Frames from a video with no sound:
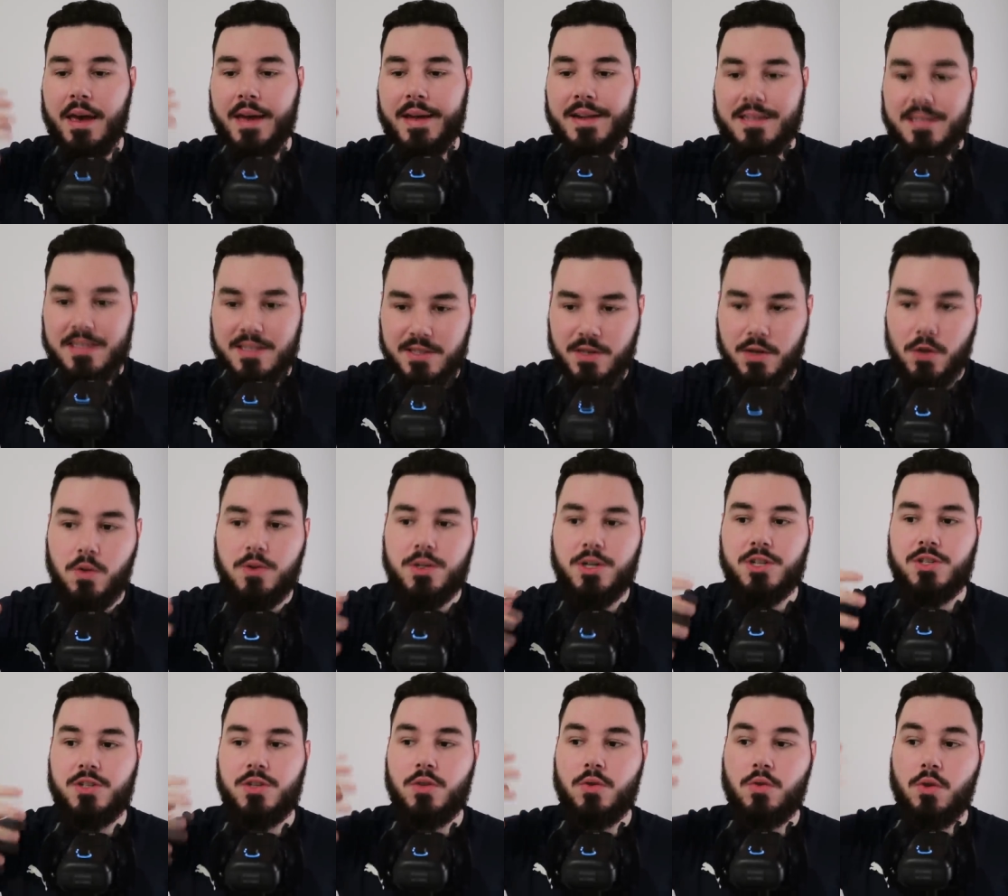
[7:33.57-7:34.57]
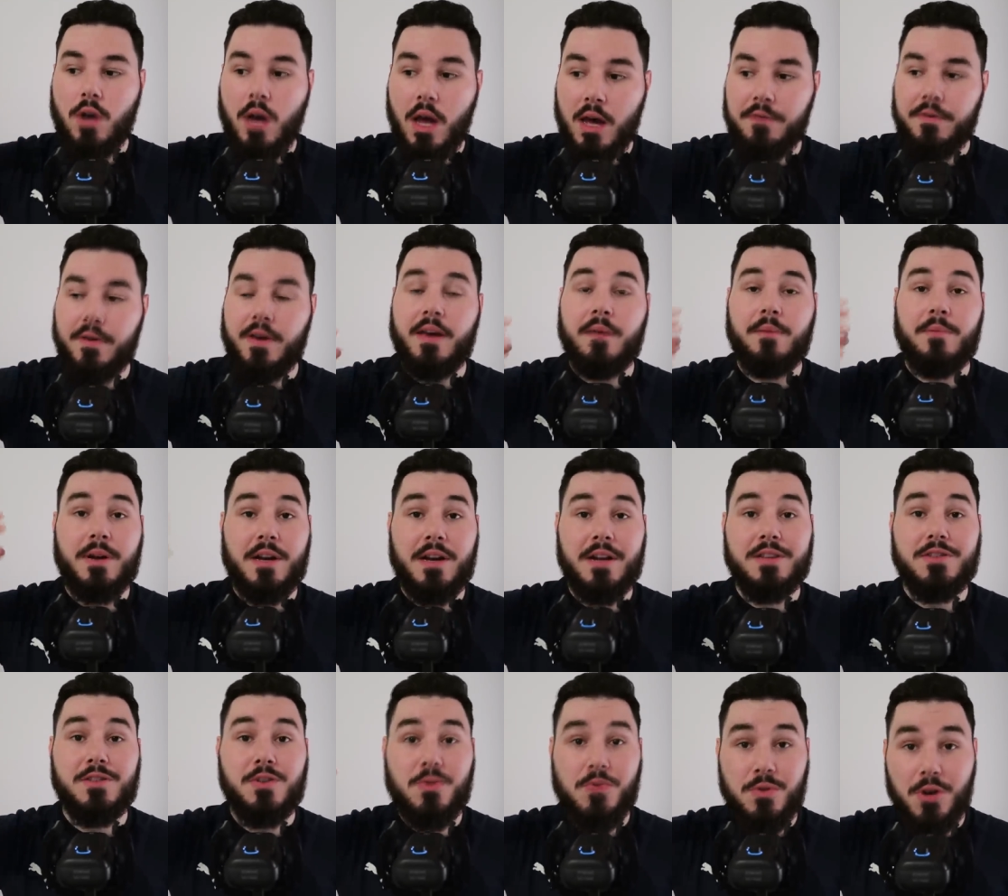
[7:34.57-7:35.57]
It's still just you love it
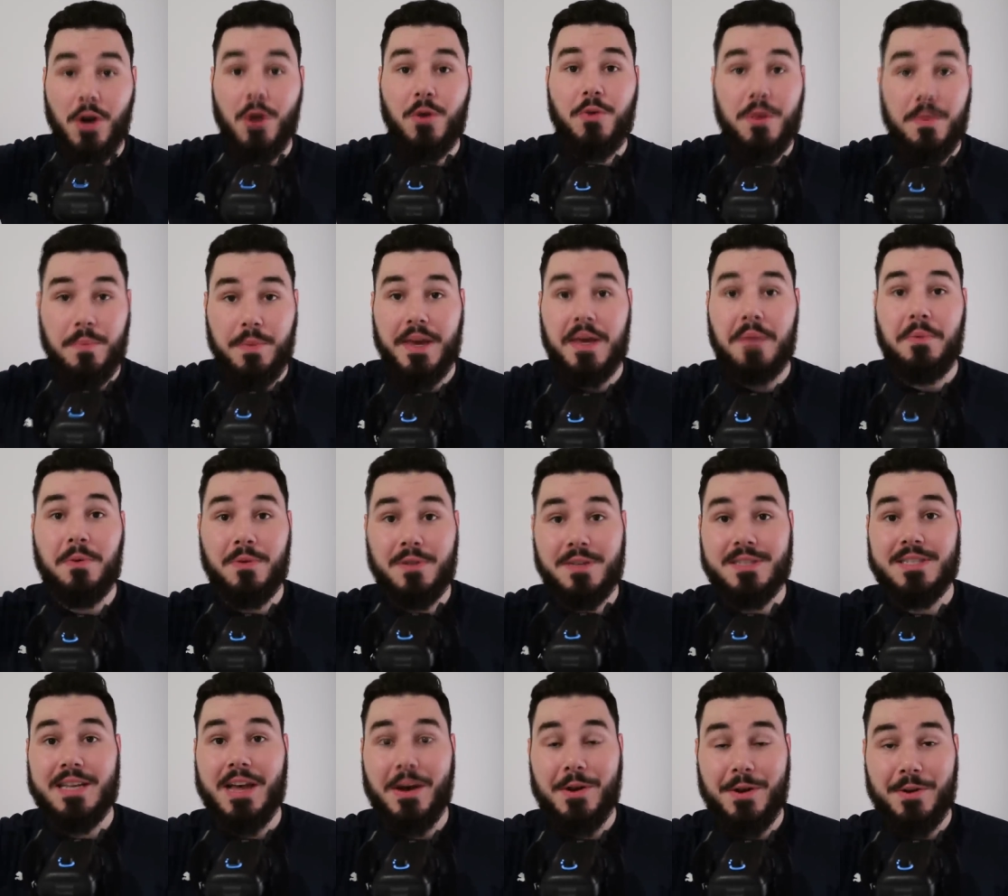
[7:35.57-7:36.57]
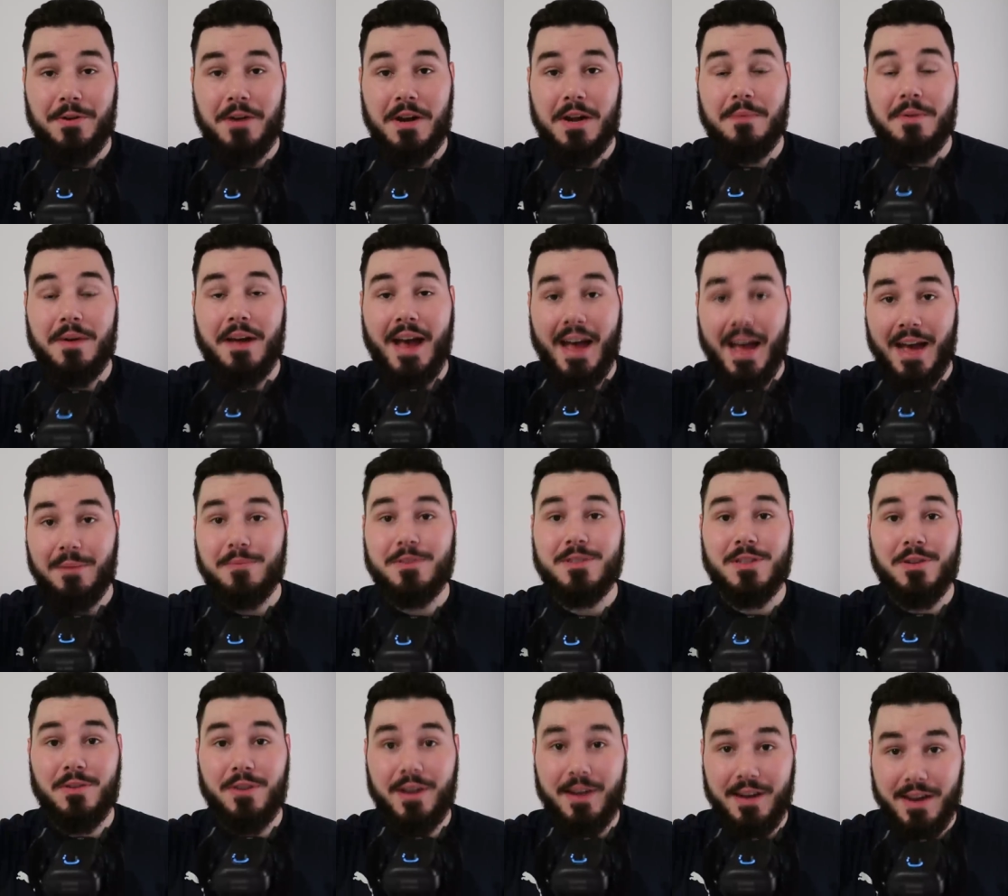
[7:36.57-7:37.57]
because you know the people in Saudi Arabia
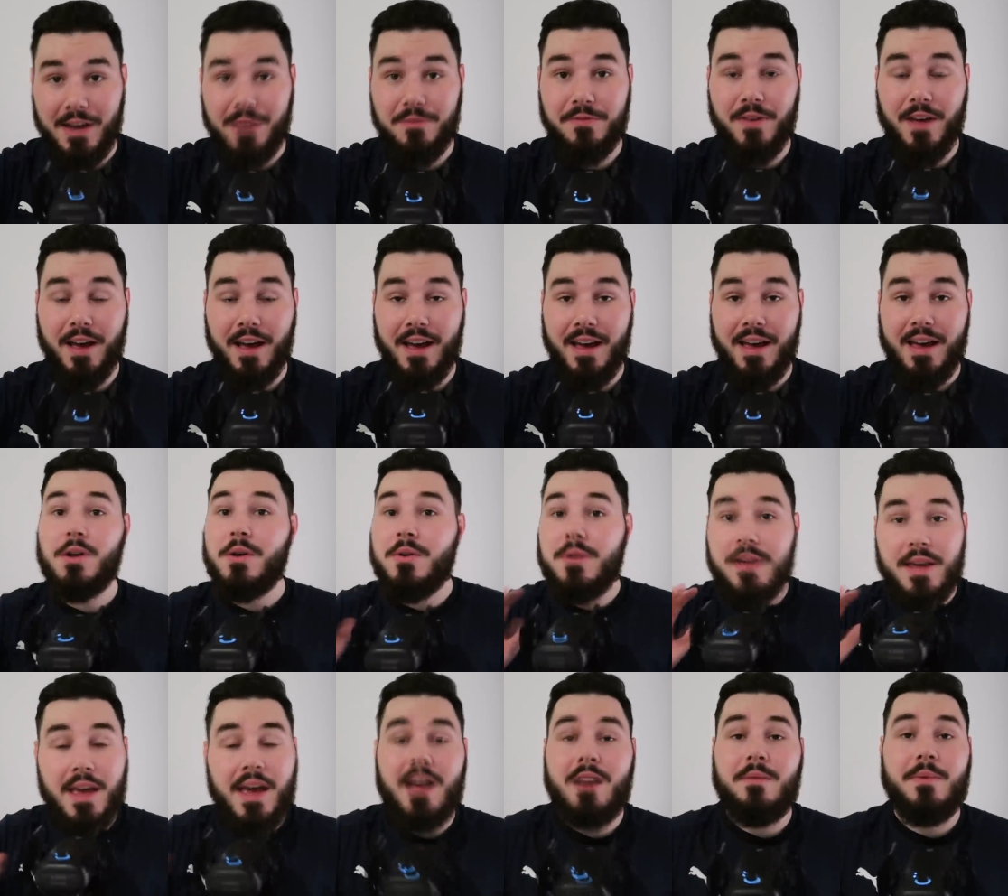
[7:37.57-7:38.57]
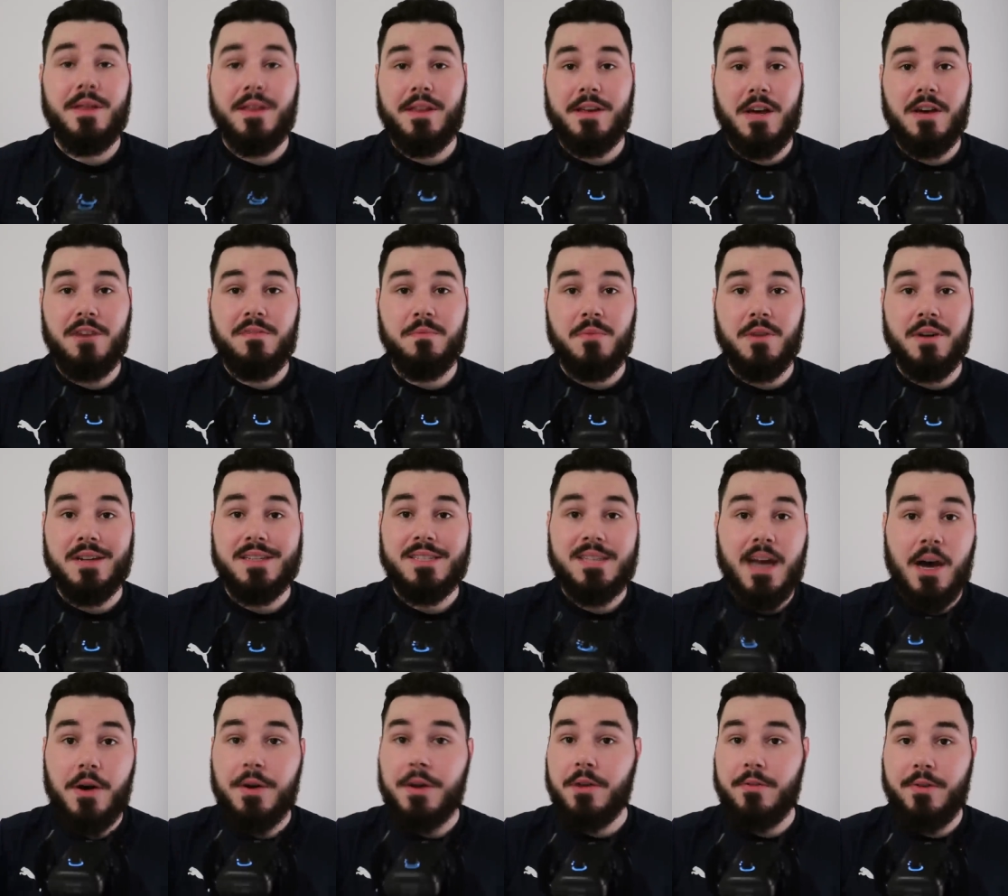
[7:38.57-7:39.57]
absolutely love that. You don't care about the government.
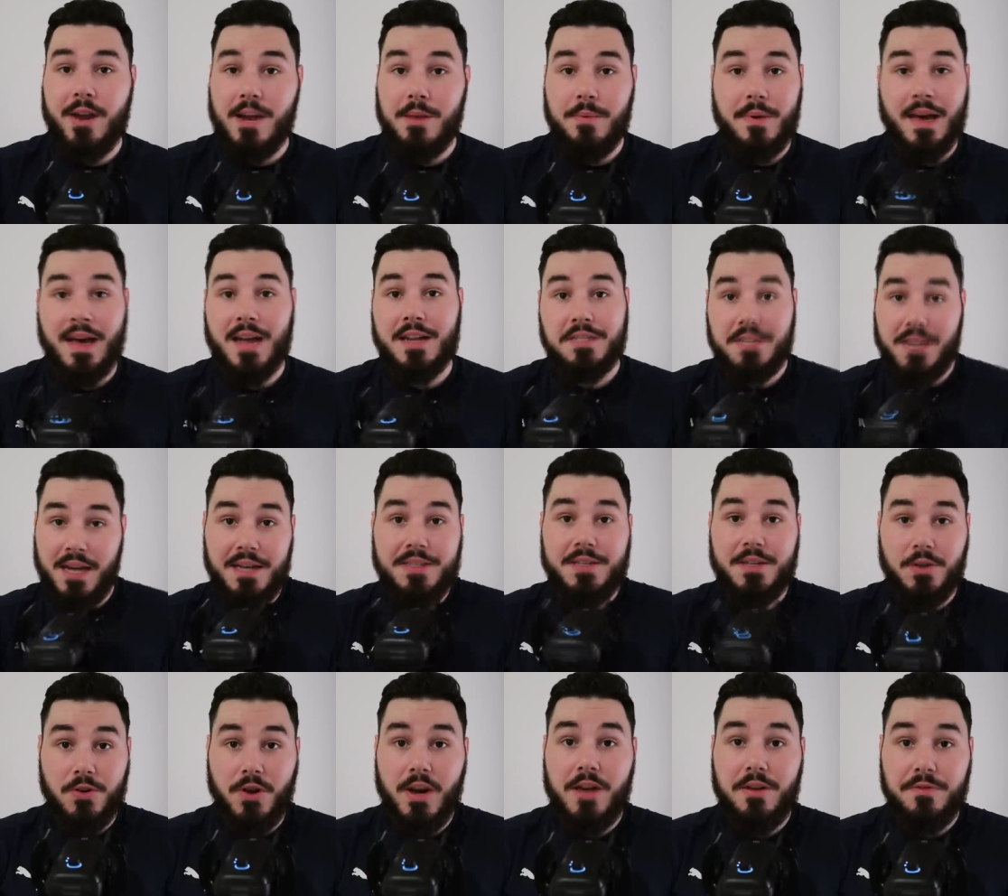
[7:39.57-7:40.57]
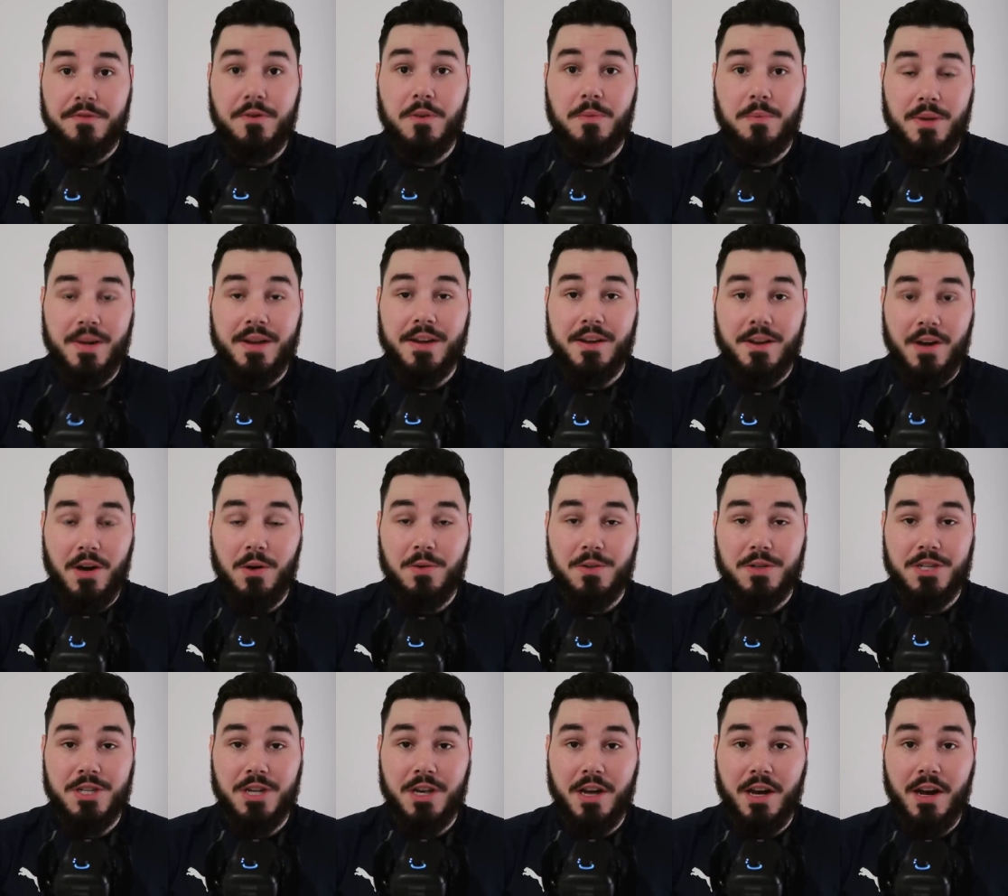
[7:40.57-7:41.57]
Saudi Arabia actually has a great footballing
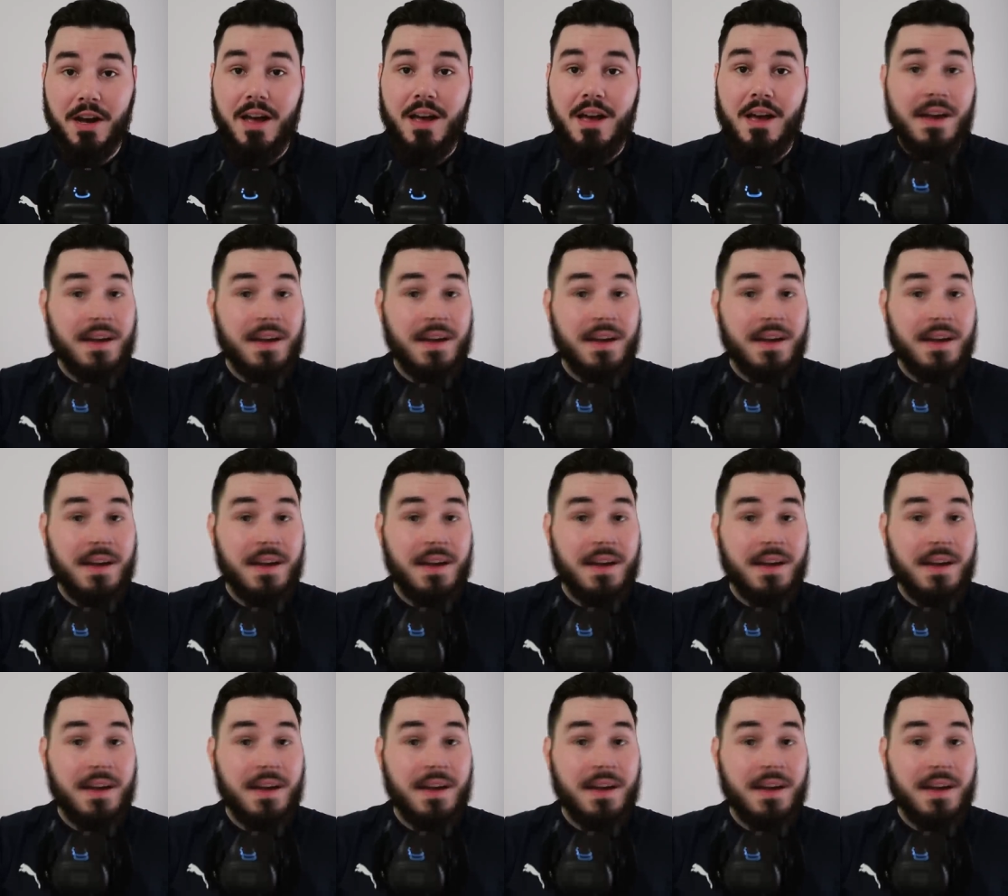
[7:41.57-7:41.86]
culture.